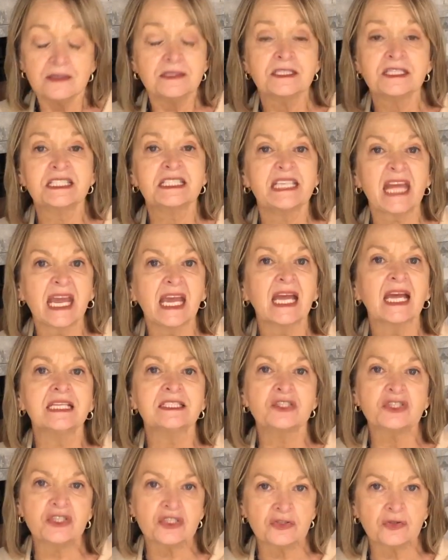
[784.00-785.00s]

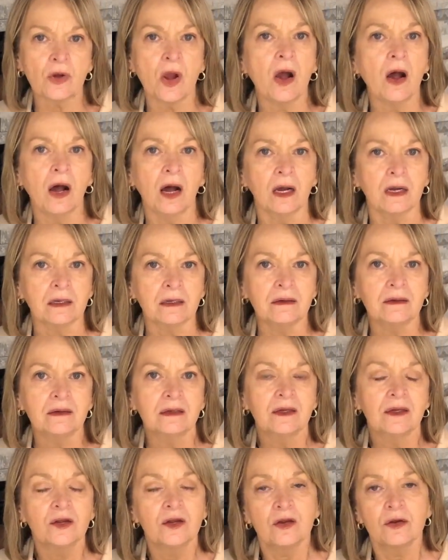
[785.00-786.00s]
stand strong,
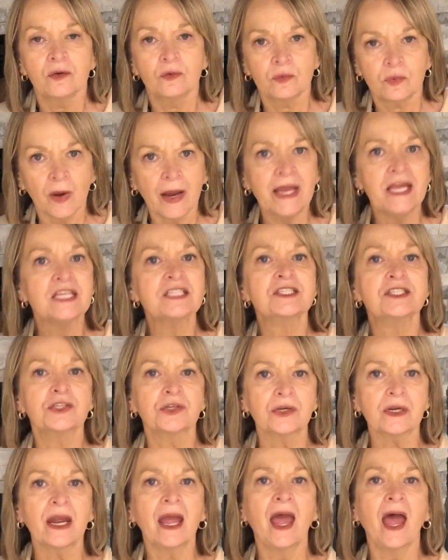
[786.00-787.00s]
raise
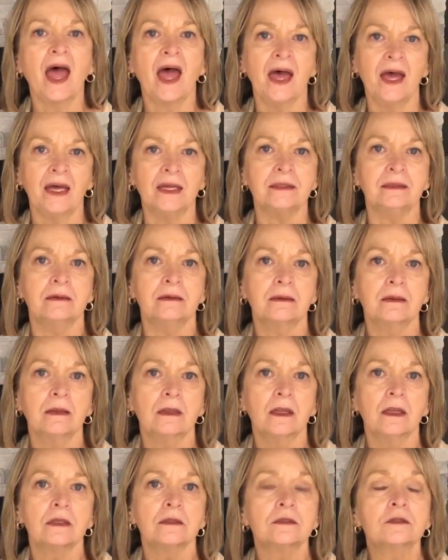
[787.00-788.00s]
your head,
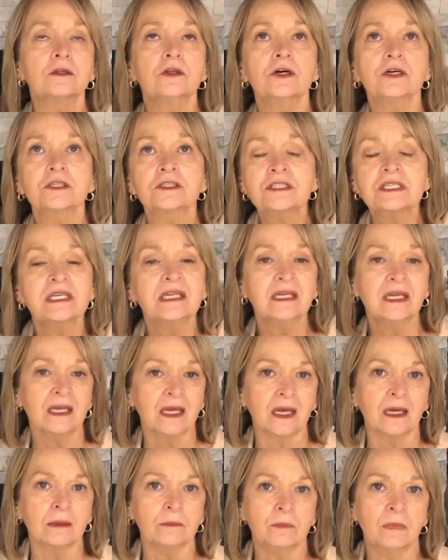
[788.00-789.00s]
look to
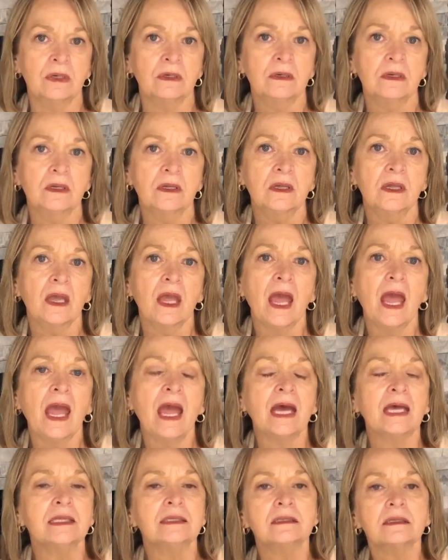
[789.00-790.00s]
him,
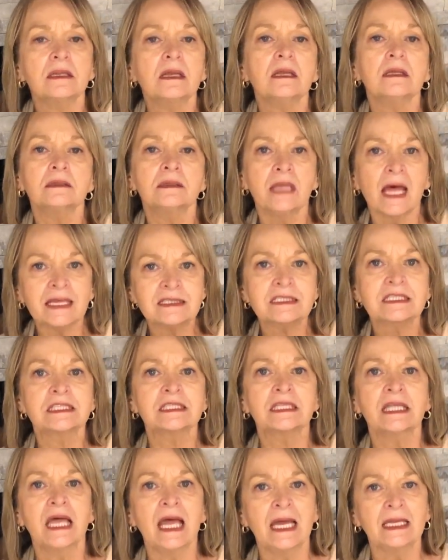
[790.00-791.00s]
and let's
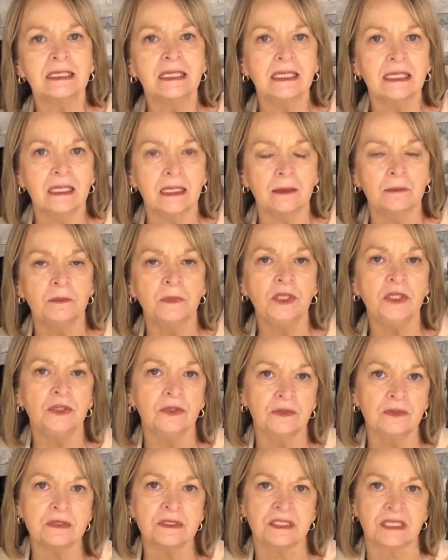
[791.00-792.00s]
let him
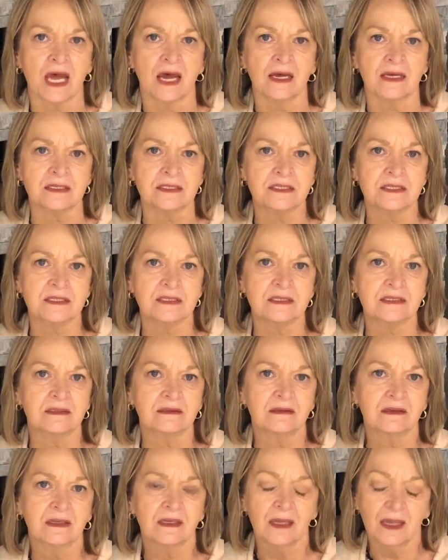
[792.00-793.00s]
use us
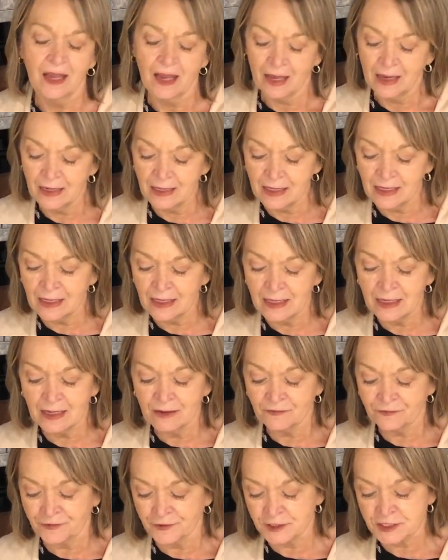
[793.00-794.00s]

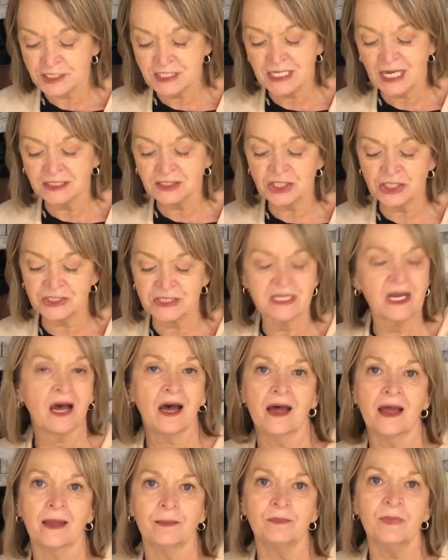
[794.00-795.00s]
for such a
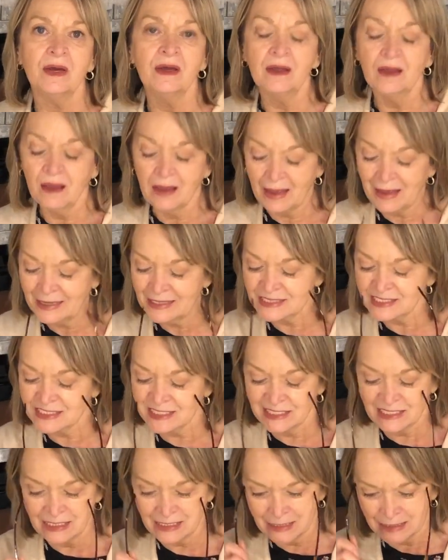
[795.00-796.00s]
time
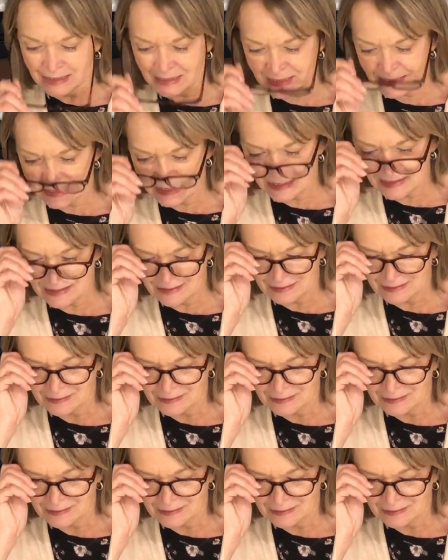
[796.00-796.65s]
as this.